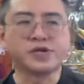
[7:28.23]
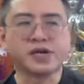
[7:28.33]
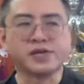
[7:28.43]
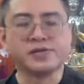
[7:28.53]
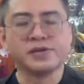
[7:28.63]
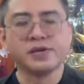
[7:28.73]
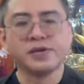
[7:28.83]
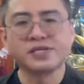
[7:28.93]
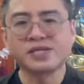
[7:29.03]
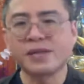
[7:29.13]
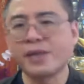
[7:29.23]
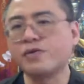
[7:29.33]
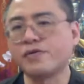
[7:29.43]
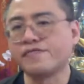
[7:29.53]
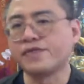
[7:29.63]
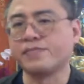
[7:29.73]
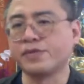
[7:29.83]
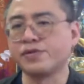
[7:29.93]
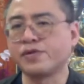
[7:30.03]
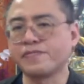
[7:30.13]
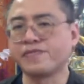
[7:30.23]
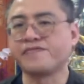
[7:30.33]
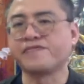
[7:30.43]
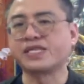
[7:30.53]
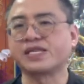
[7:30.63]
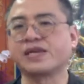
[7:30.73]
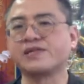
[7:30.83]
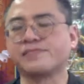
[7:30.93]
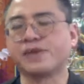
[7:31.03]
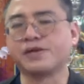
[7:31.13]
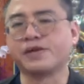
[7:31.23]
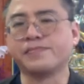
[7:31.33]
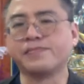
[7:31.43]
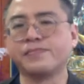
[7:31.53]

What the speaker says: We can step out of them and not be fixated by them.